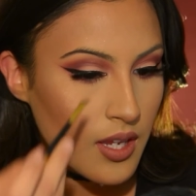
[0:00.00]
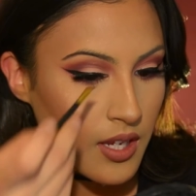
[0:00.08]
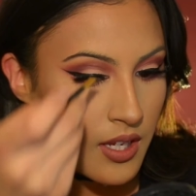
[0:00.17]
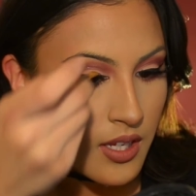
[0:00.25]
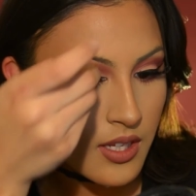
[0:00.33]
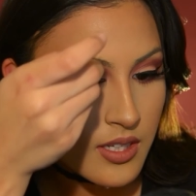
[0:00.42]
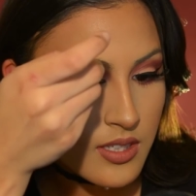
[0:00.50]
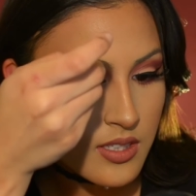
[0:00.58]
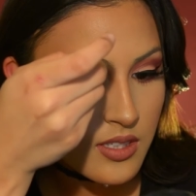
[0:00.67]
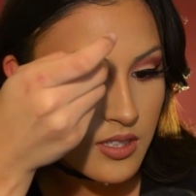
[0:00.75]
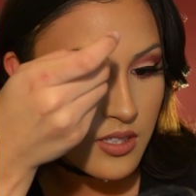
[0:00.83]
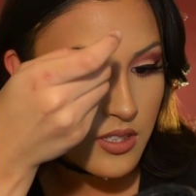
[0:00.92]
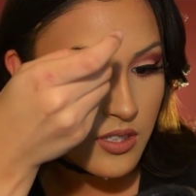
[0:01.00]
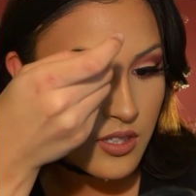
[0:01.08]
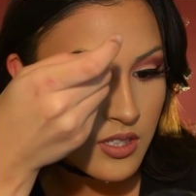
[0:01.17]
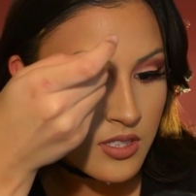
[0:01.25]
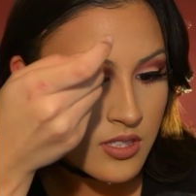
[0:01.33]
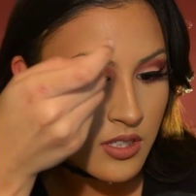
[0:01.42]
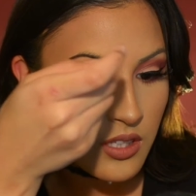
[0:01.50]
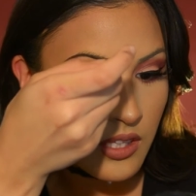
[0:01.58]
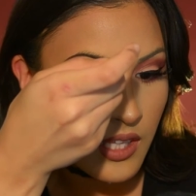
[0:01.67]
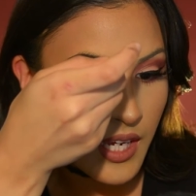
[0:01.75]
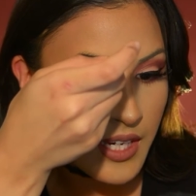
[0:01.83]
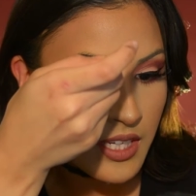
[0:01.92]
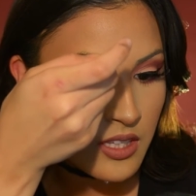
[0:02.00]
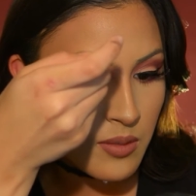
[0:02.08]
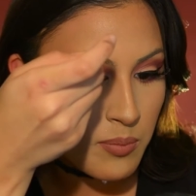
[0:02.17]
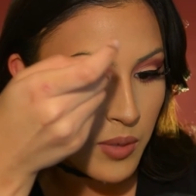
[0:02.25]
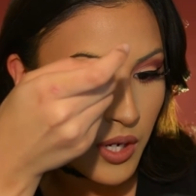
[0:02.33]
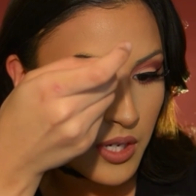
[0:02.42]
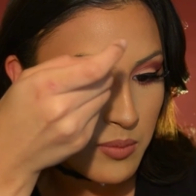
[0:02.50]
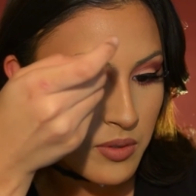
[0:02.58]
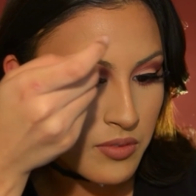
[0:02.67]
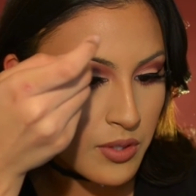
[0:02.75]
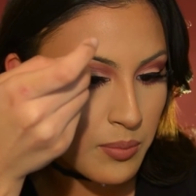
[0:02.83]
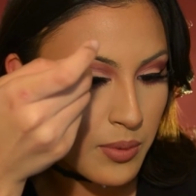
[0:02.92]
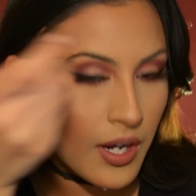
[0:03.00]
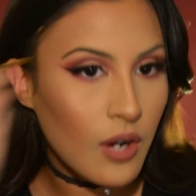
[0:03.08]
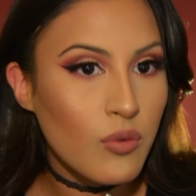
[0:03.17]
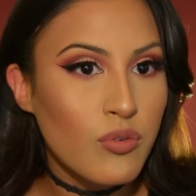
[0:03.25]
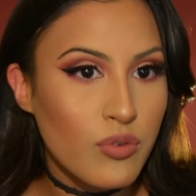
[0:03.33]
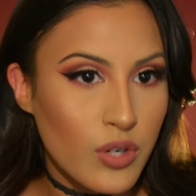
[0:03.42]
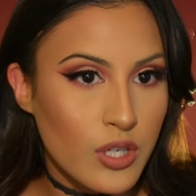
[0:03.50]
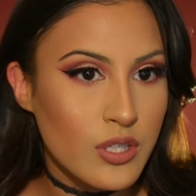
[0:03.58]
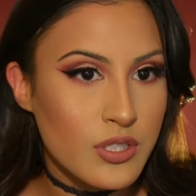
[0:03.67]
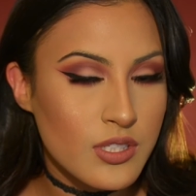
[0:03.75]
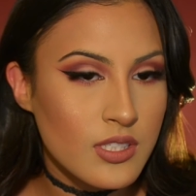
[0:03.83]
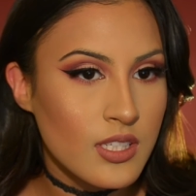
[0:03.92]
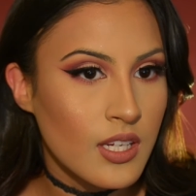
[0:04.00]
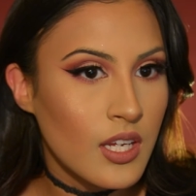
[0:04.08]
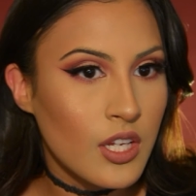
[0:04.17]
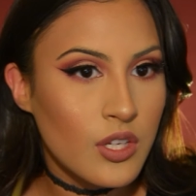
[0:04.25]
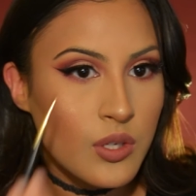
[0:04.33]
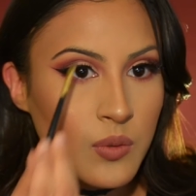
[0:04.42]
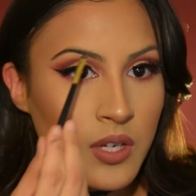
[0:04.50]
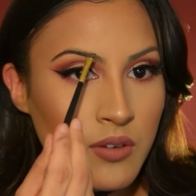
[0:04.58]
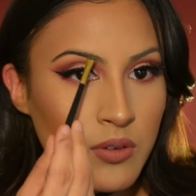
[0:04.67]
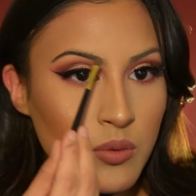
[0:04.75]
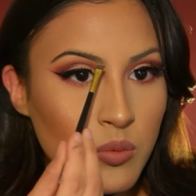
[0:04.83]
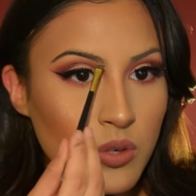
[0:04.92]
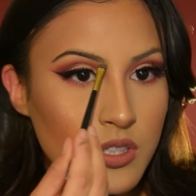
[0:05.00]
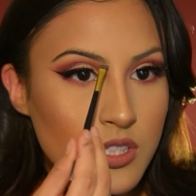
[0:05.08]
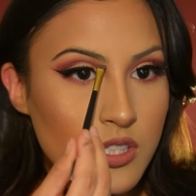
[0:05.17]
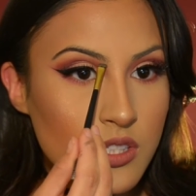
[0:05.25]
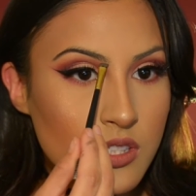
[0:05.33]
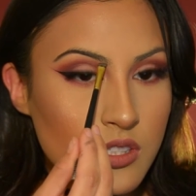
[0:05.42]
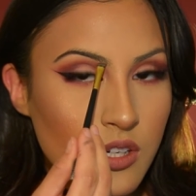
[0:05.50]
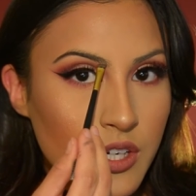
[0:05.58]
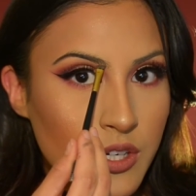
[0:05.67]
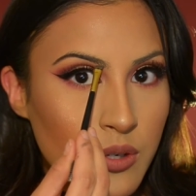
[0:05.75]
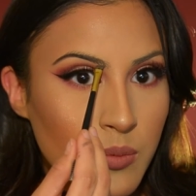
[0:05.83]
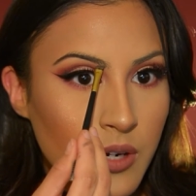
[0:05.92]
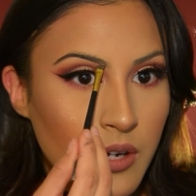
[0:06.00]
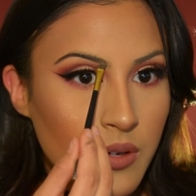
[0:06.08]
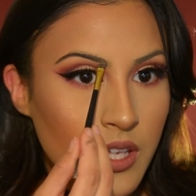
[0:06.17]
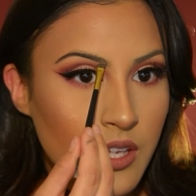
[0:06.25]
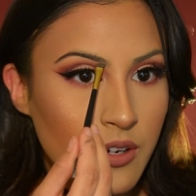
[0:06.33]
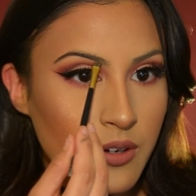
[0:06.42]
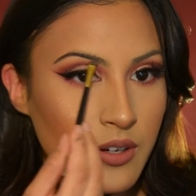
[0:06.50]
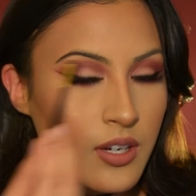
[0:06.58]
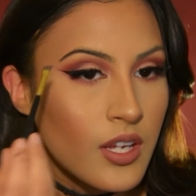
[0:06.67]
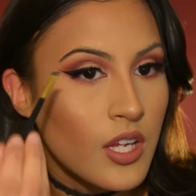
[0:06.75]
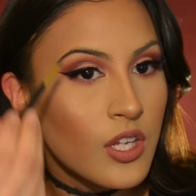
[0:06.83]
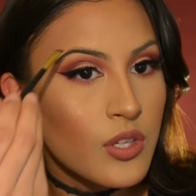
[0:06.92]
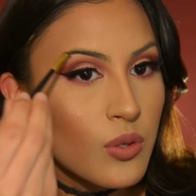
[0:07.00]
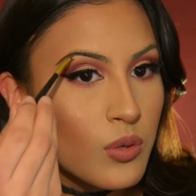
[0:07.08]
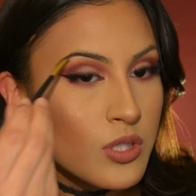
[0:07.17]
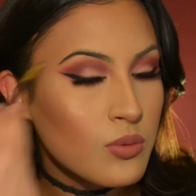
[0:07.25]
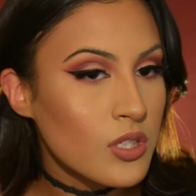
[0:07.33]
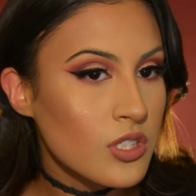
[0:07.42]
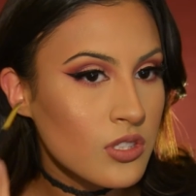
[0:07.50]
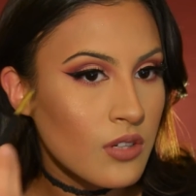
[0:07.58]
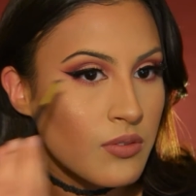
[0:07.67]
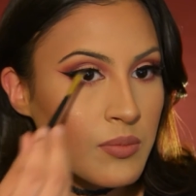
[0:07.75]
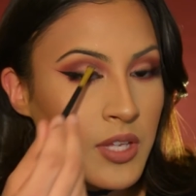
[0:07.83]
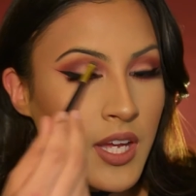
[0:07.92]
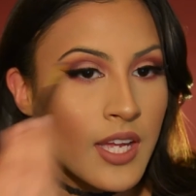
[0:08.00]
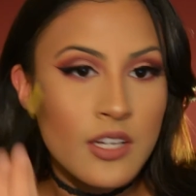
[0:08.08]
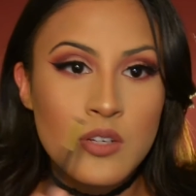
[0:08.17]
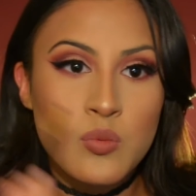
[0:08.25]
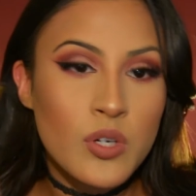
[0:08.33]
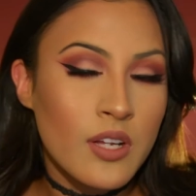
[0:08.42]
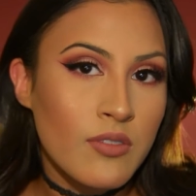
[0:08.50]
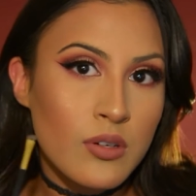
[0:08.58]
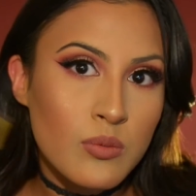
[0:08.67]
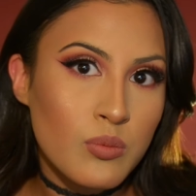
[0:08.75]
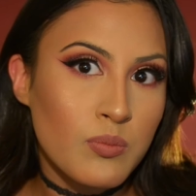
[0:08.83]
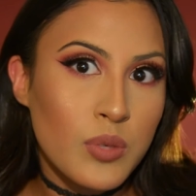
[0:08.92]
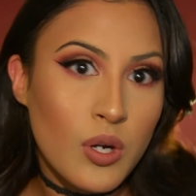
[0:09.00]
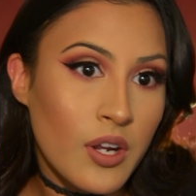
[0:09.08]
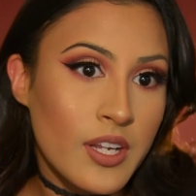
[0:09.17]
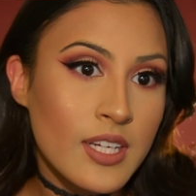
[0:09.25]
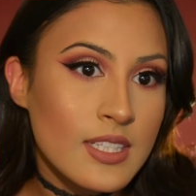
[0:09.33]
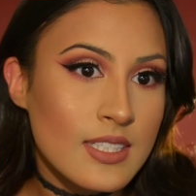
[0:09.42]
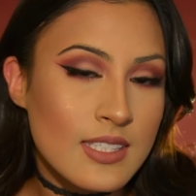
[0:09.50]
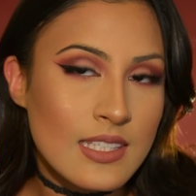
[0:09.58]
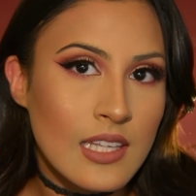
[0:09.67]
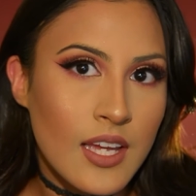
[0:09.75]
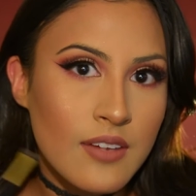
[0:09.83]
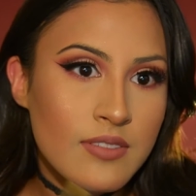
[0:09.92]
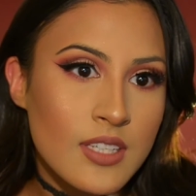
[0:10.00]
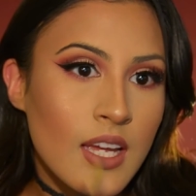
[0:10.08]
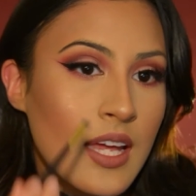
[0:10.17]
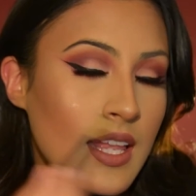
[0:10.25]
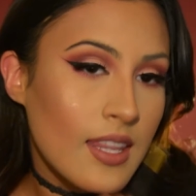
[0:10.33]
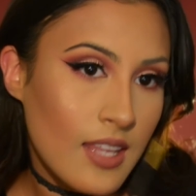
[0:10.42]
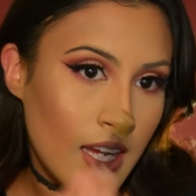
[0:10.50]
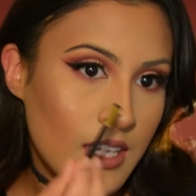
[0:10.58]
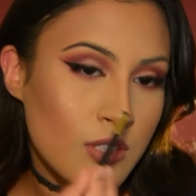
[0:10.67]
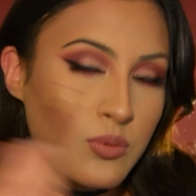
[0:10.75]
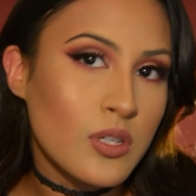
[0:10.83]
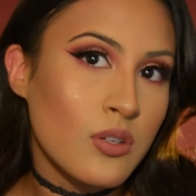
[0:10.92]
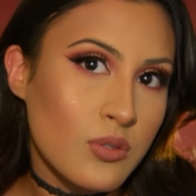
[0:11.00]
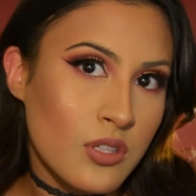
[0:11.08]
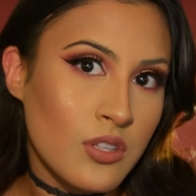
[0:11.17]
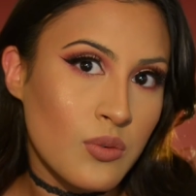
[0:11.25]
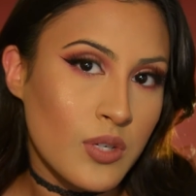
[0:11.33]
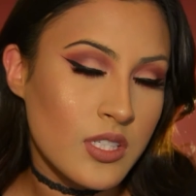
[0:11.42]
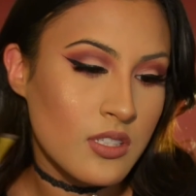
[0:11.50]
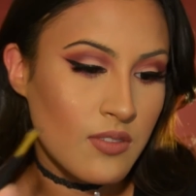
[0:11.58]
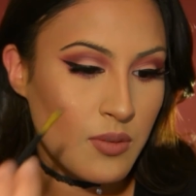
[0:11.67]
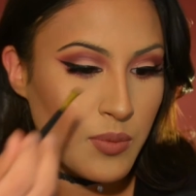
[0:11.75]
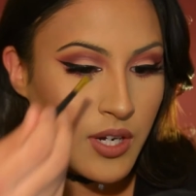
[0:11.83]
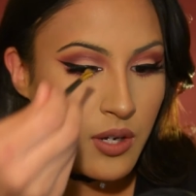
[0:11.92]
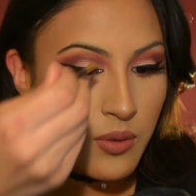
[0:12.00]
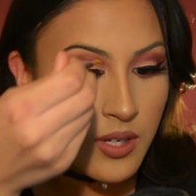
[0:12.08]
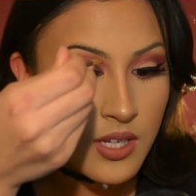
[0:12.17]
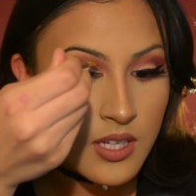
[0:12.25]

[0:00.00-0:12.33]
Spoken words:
And you're gonna start lining the bottom of your brow first. You never want to start your brow here. You always want to start from the end, and whatever product is left, that is what goes on the rest of the brow.